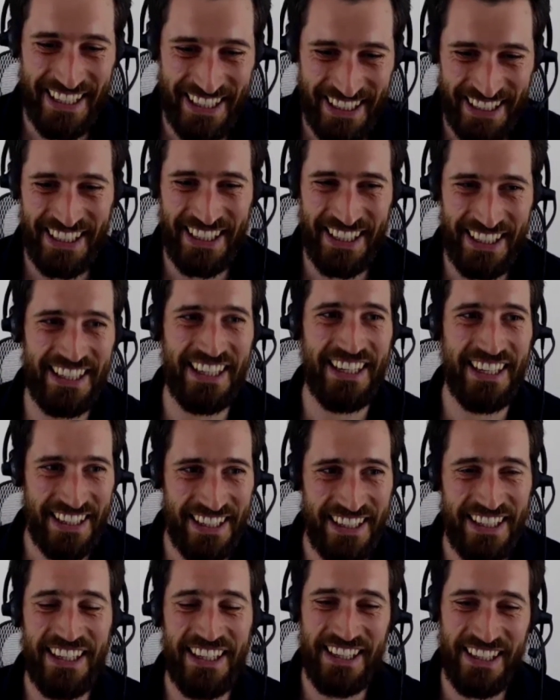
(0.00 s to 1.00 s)
truth. I
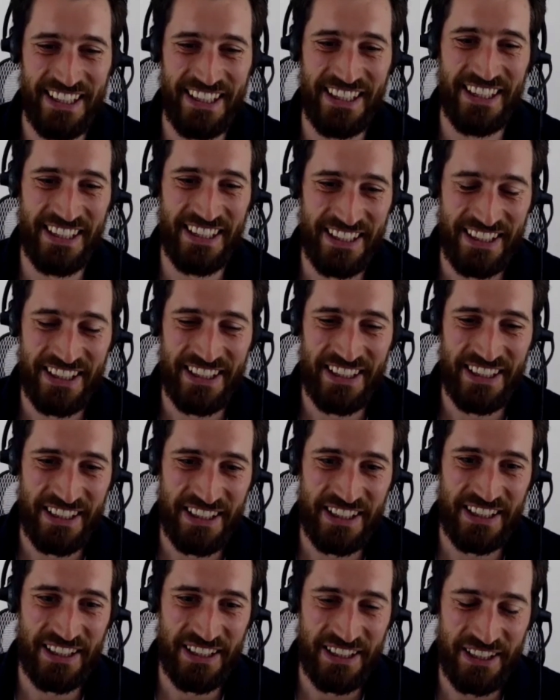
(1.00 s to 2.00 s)
just love to do it.
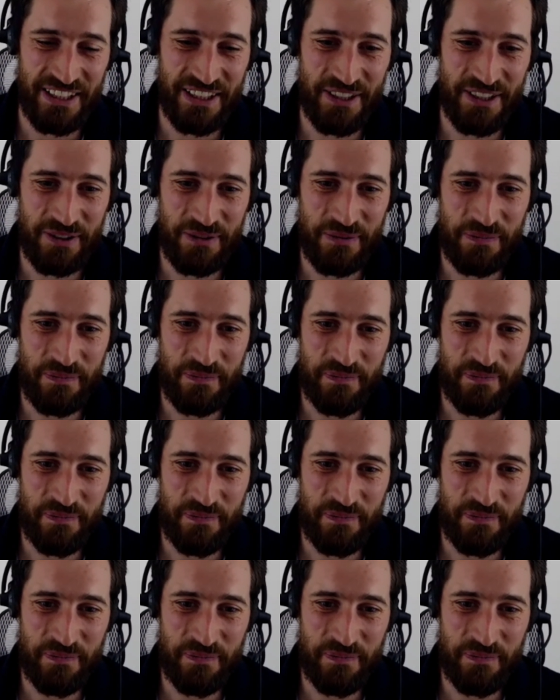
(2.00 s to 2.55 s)
So if